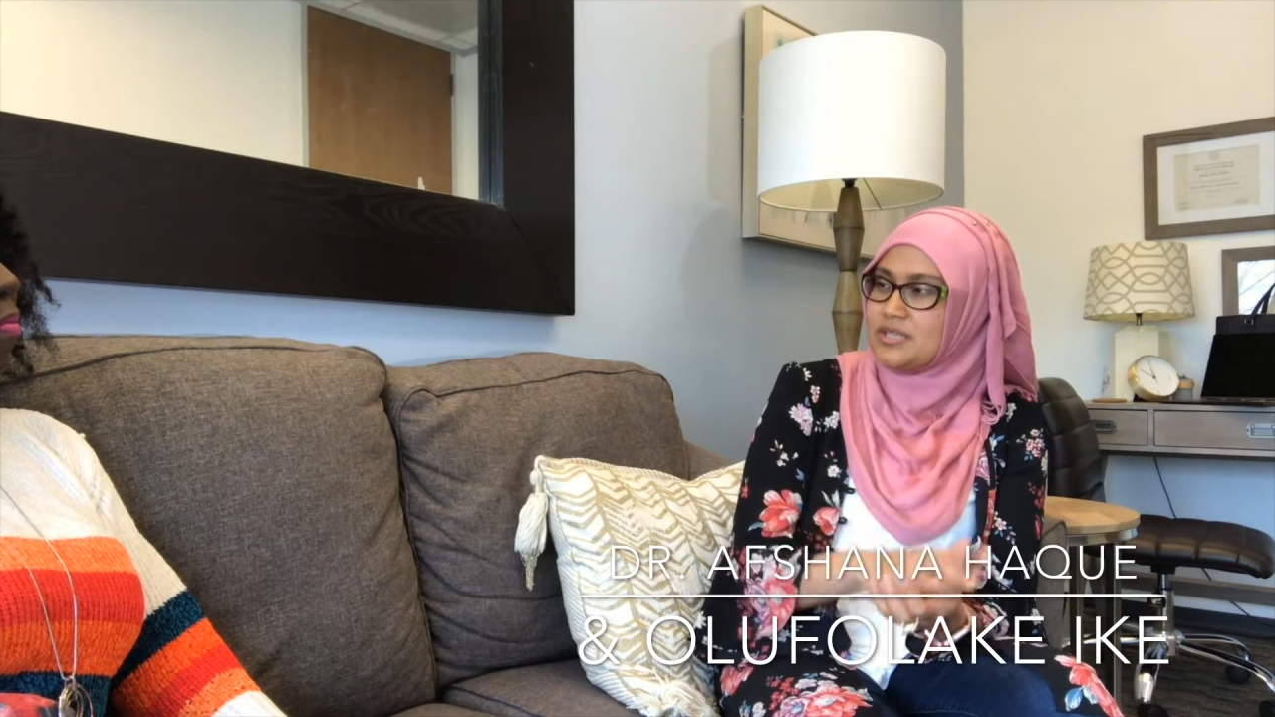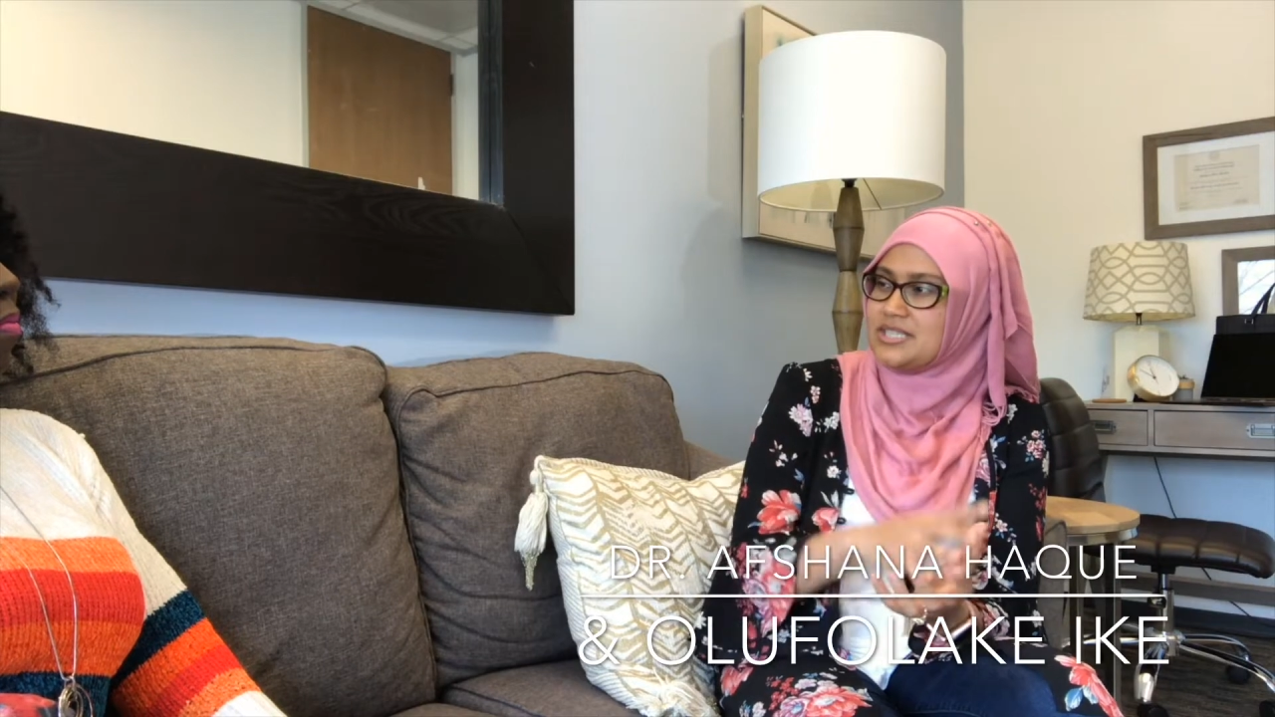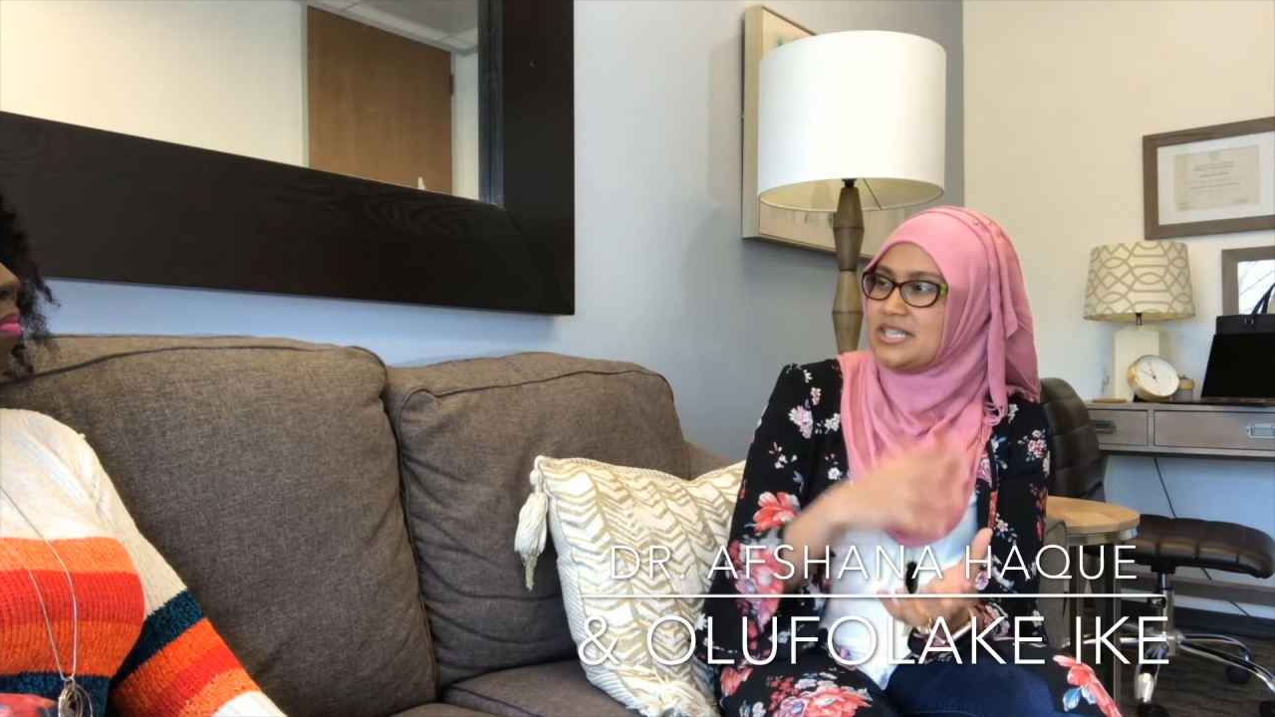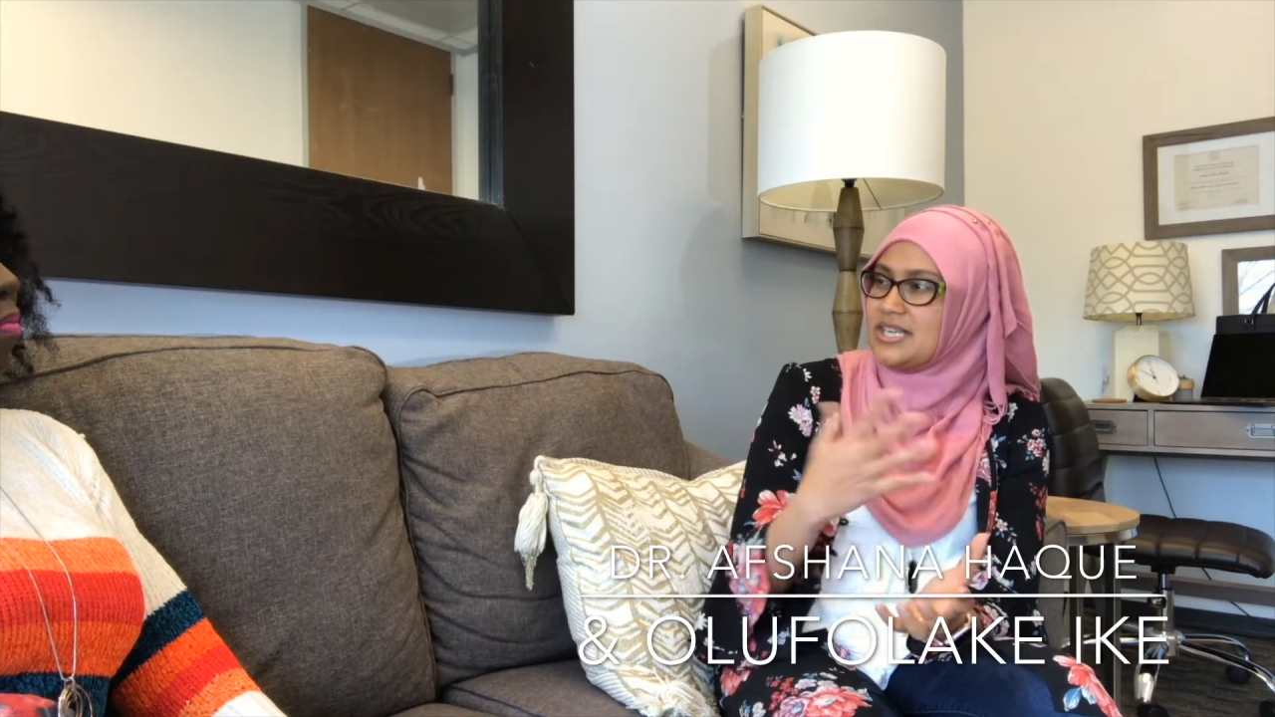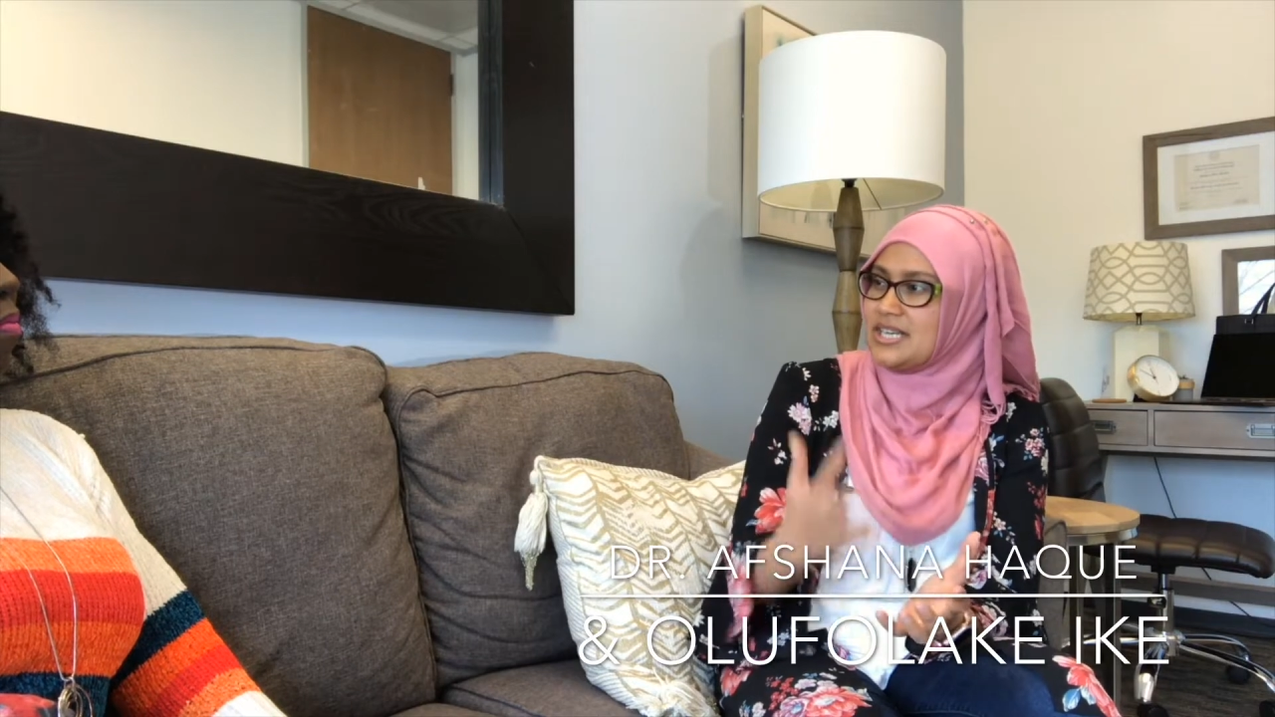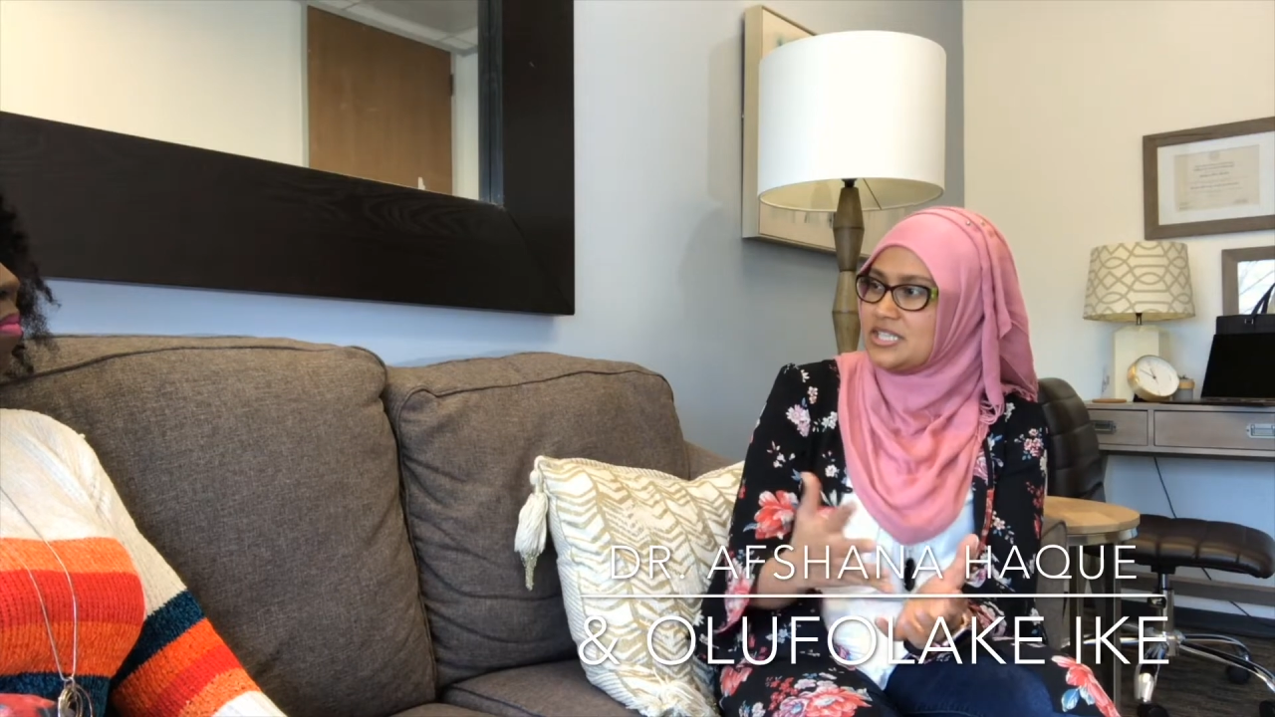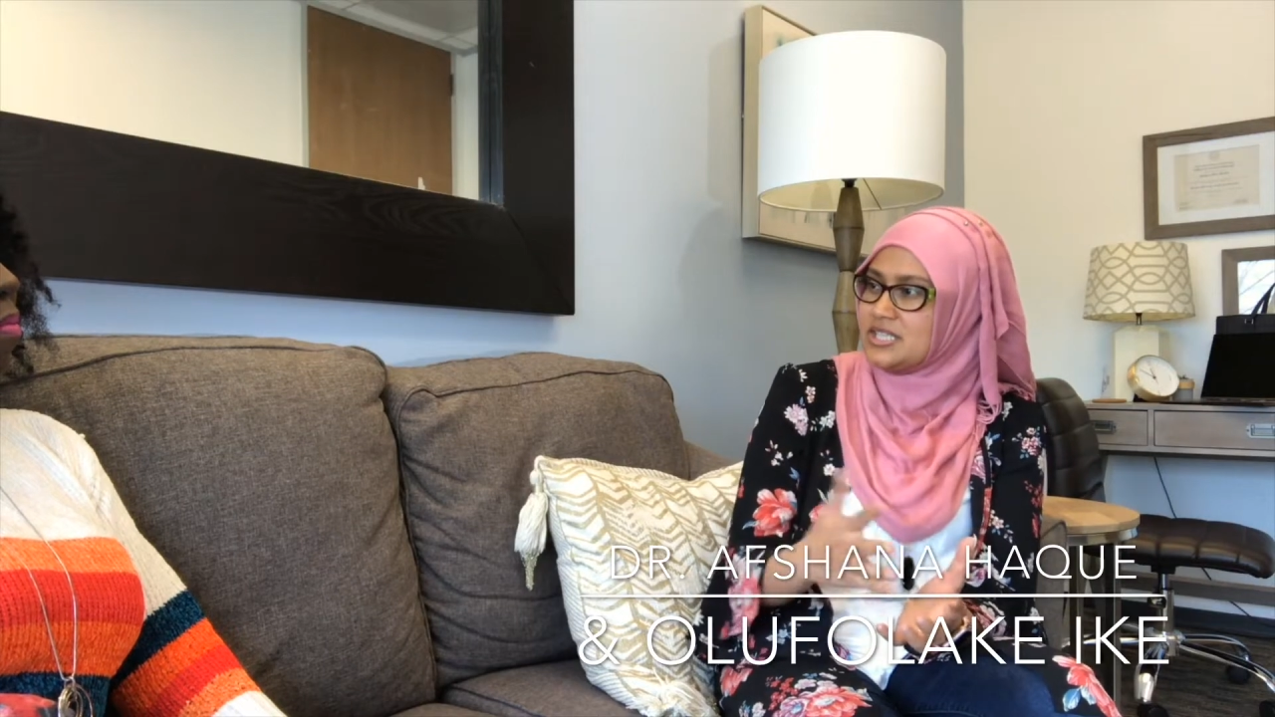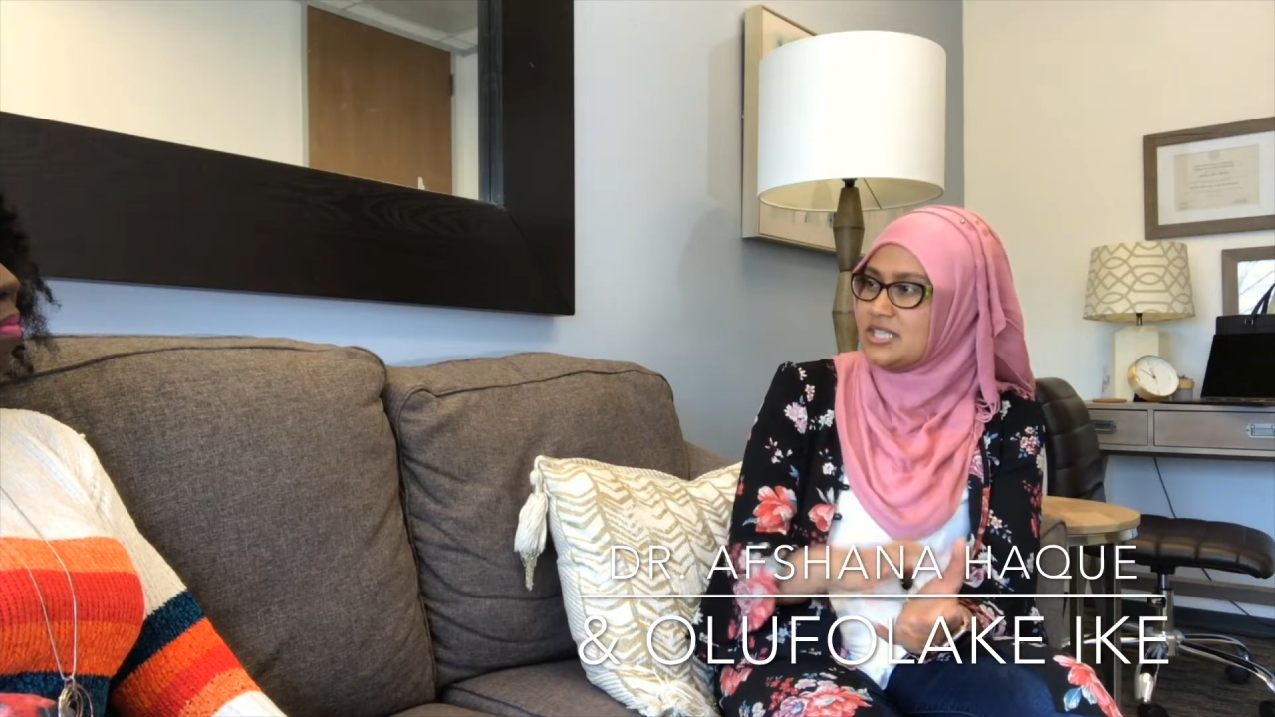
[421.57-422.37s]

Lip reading: What is the connection